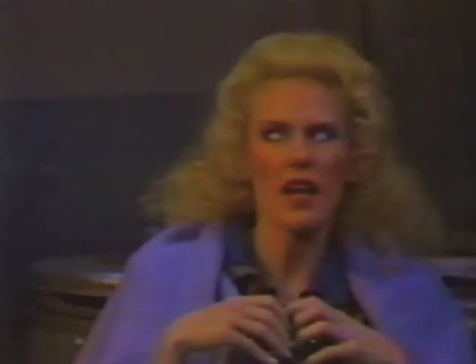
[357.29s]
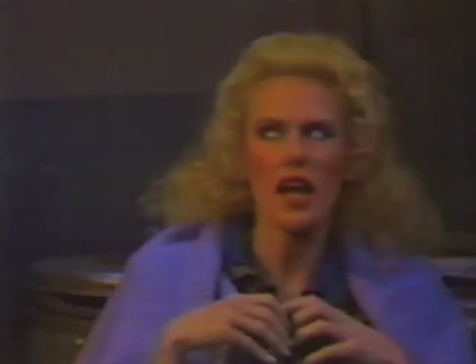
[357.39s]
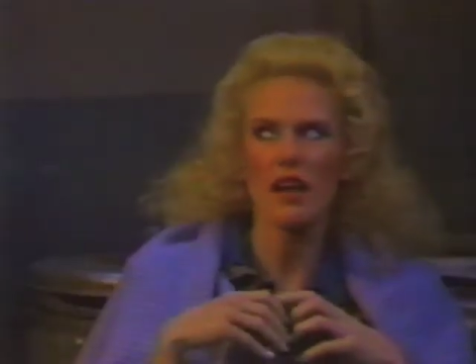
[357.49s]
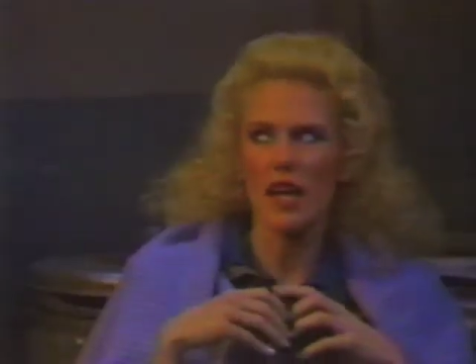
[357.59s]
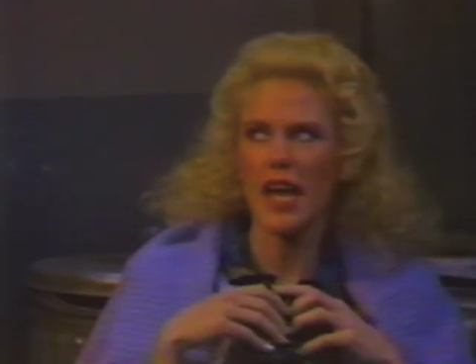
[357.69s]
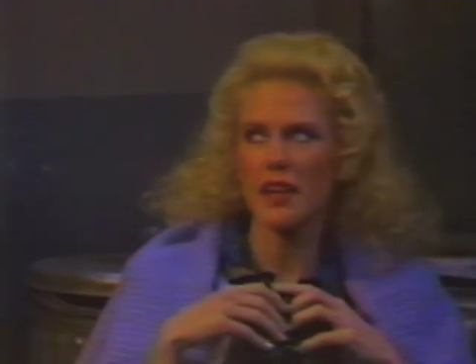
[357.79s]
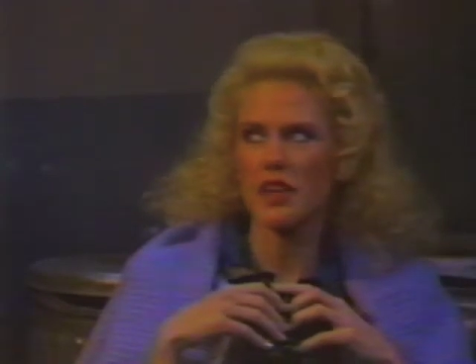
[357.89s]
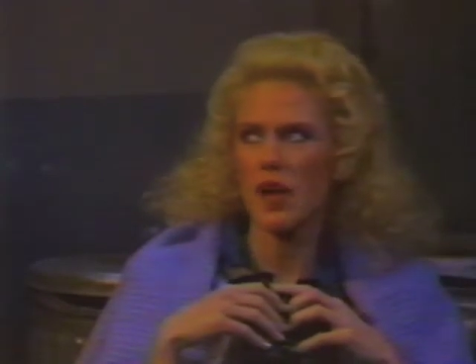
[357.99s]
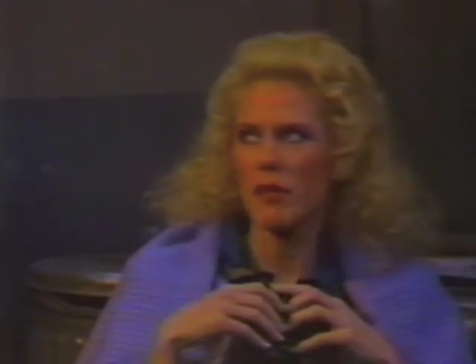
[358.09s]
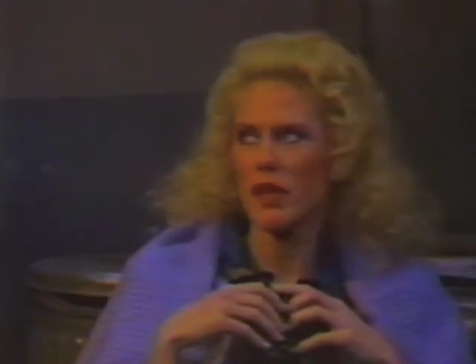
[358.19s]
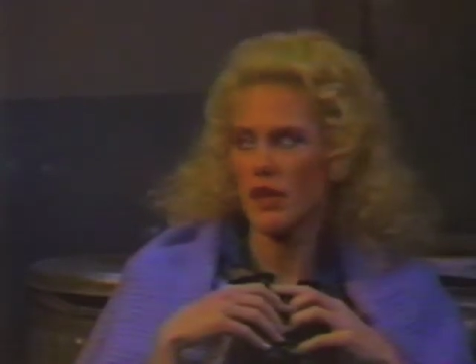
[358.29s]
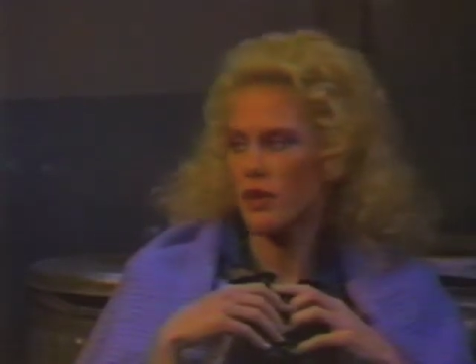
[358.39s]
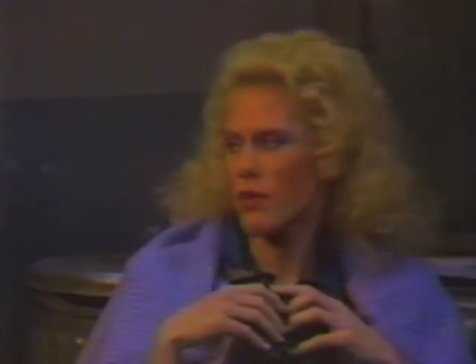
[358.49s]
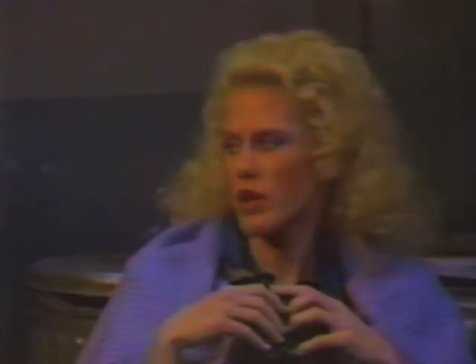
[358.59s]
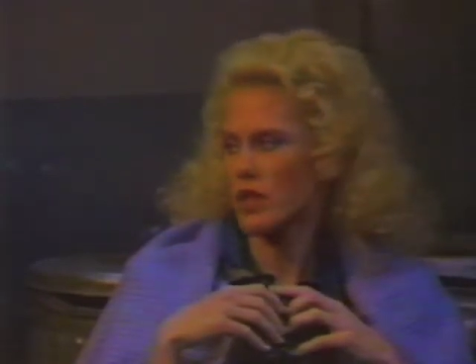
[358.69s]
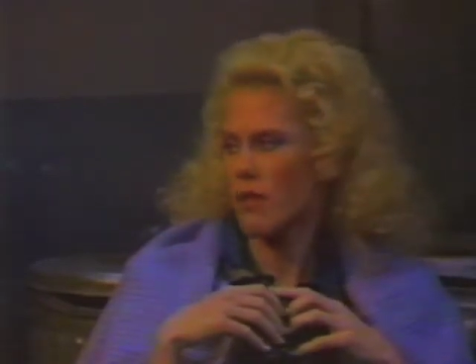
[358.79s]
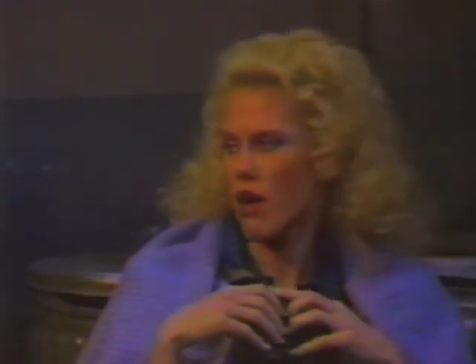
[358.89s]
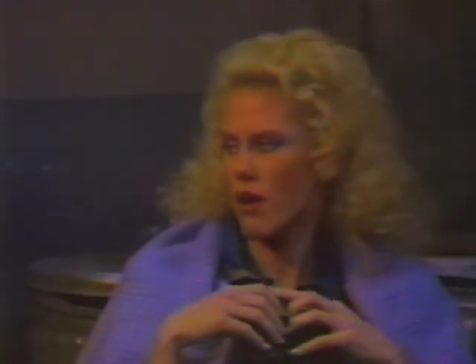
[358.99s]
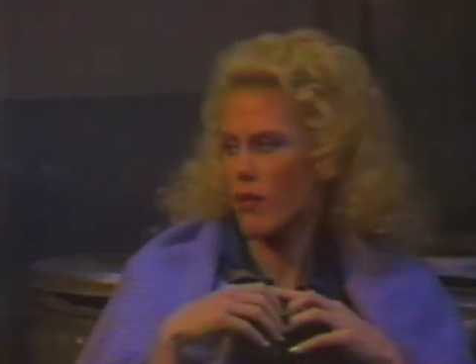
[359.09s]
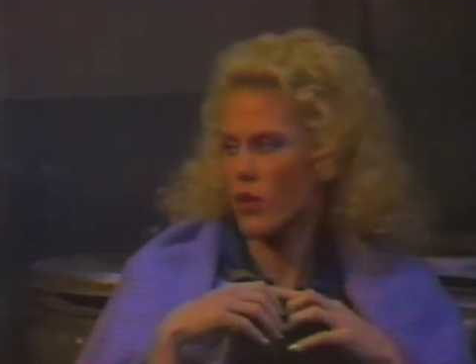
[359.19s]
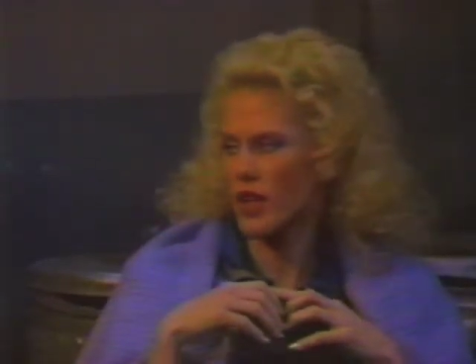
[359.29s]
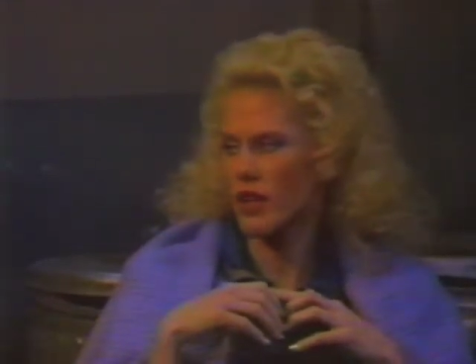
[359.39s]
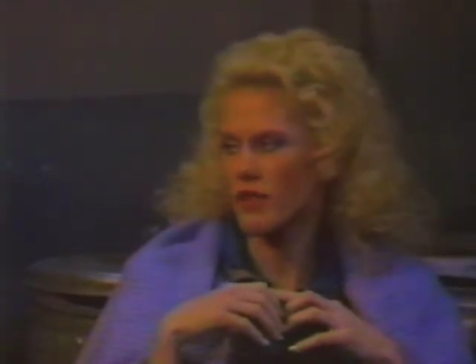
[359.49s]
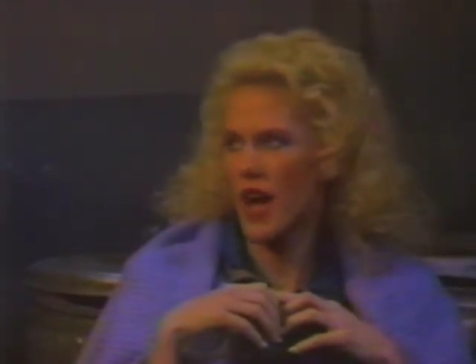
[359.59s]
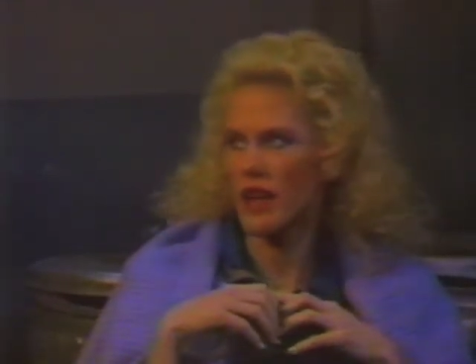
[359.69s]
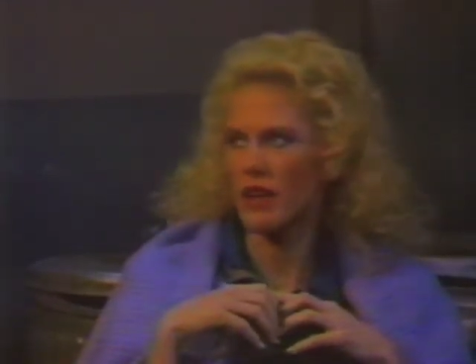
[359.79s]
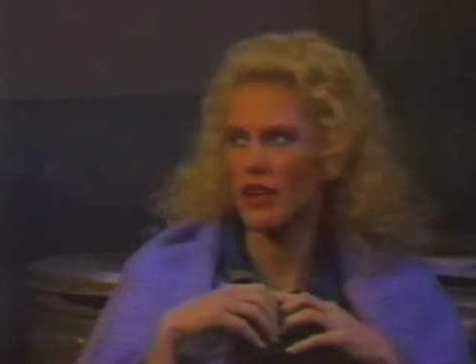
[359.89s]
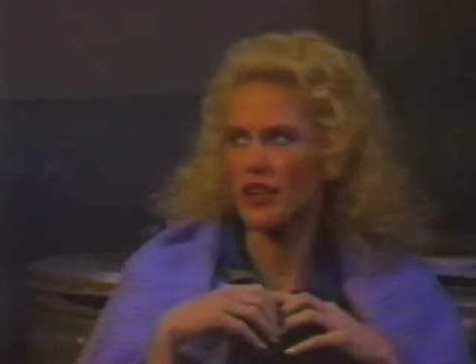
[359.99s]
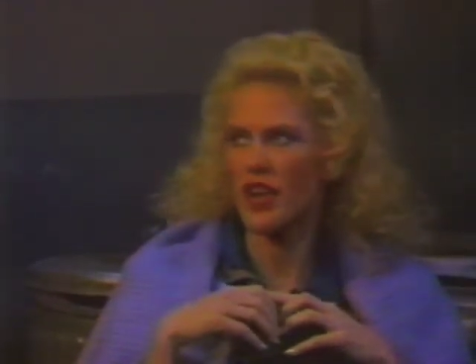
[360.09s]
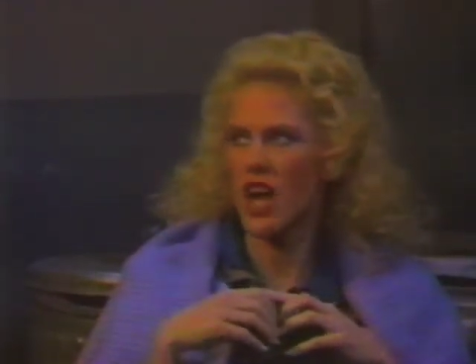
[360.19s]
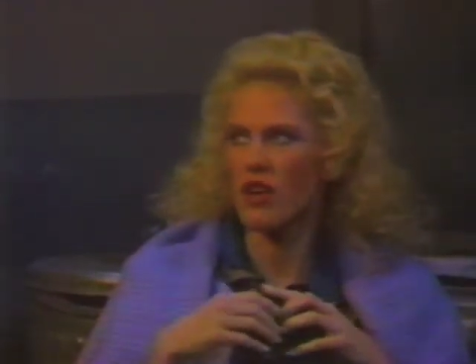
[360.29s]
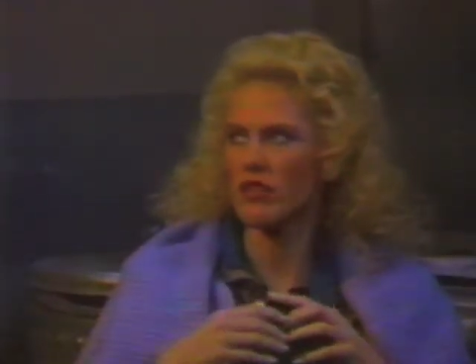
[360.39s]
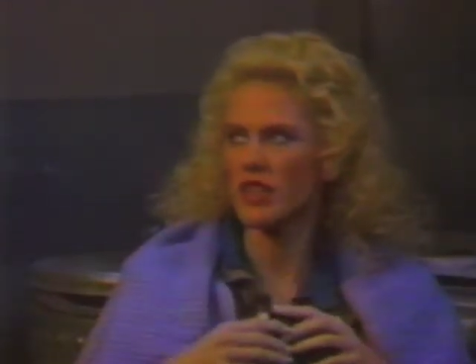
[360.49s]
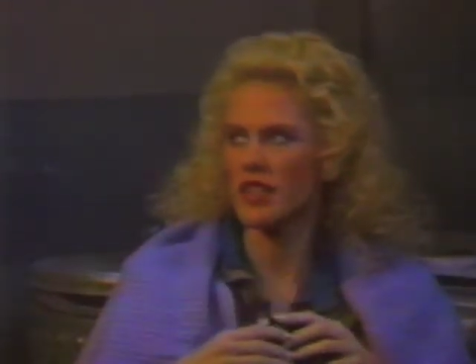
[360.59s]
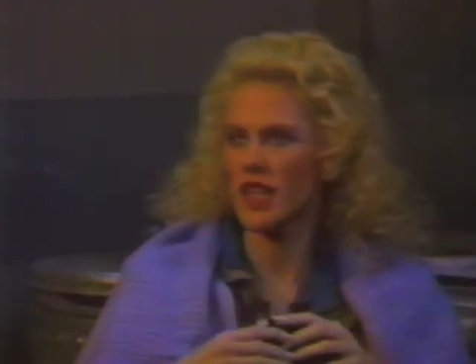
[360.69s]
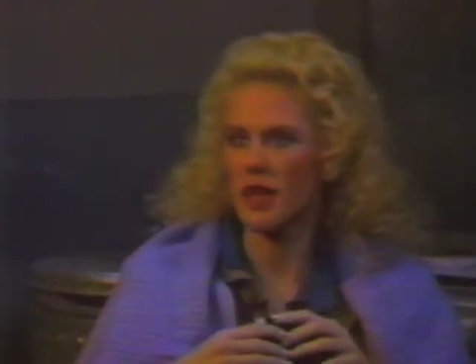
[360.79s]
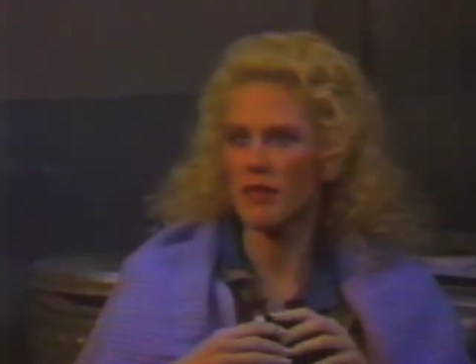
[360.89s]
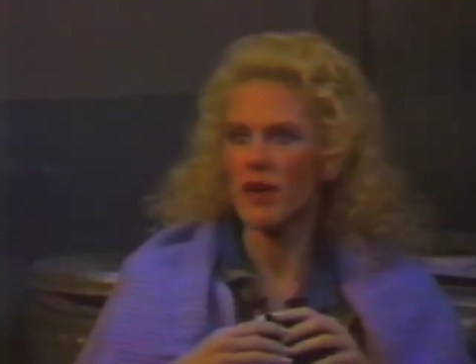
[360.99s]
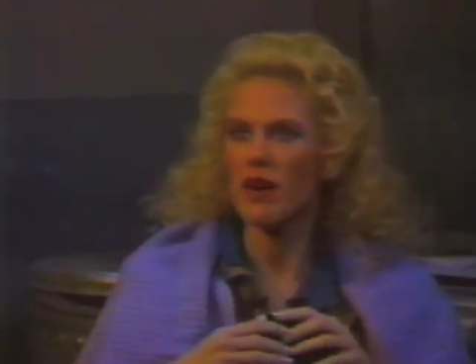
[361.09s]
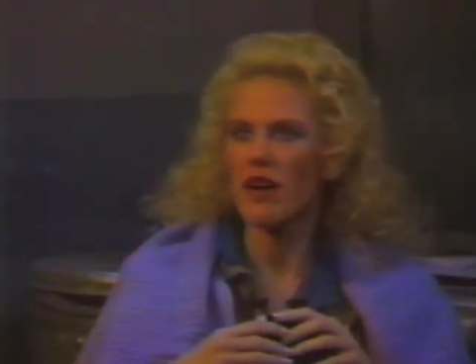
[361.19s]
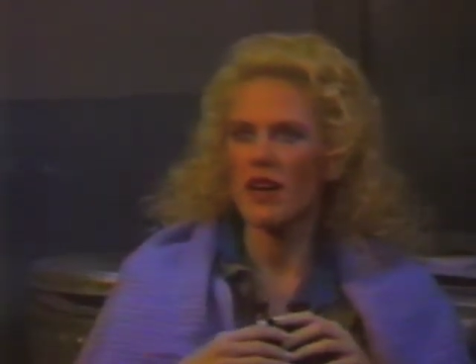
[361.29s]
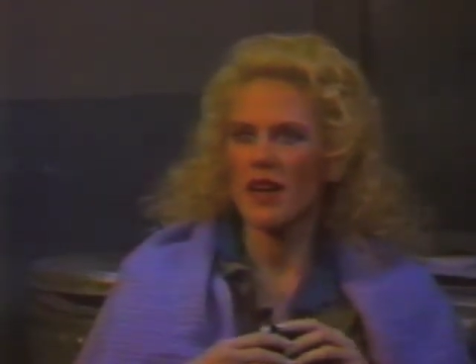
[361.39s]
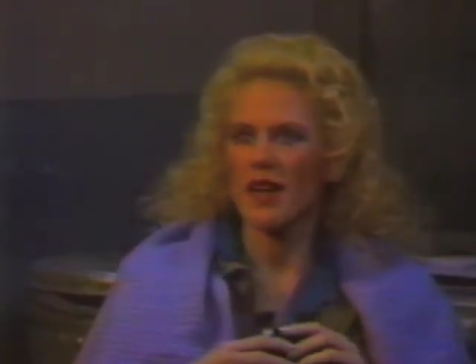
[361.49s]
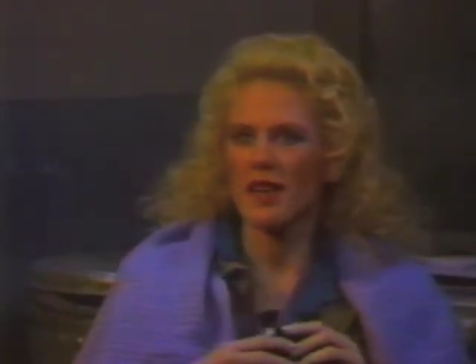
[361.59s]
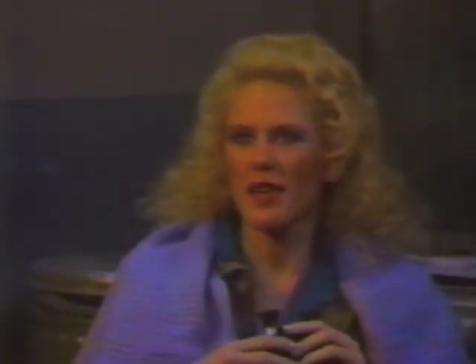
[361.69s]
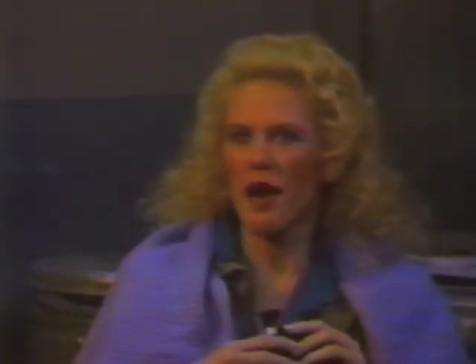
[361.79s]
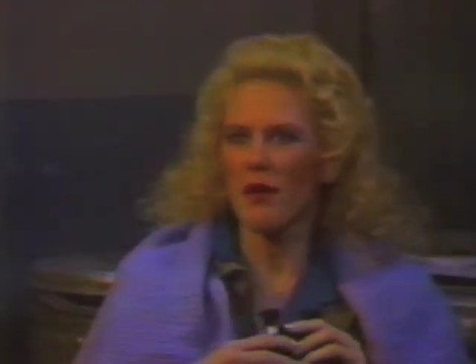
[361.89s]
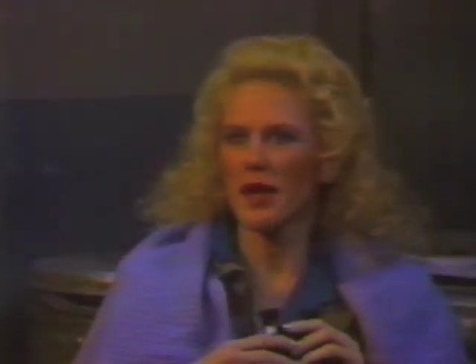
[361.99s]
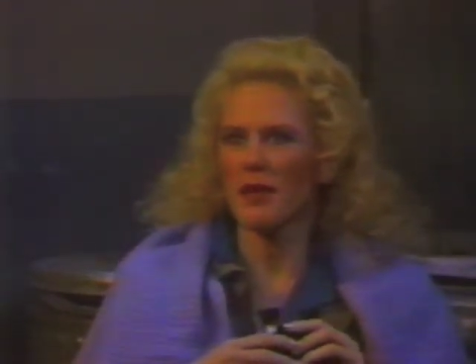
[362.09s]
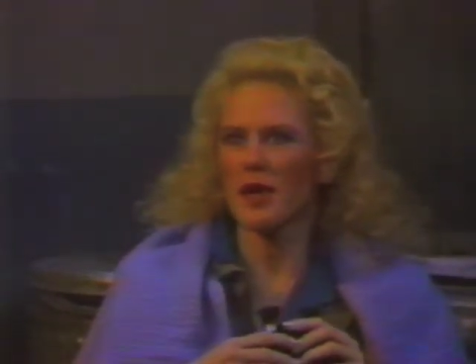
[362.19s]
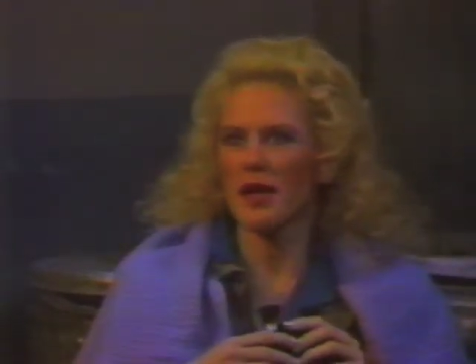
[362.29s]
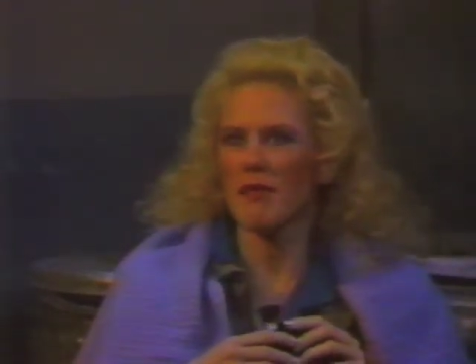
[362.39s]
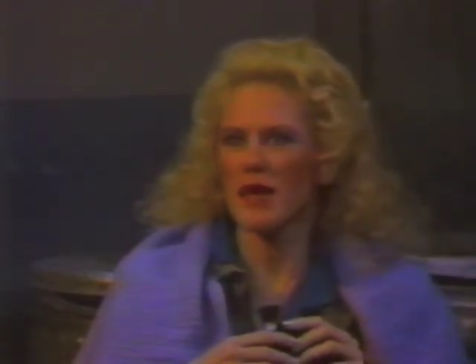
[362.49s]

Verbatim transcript: I'd hate to come in here to work tomorrow morning and find a little note that said, sorry we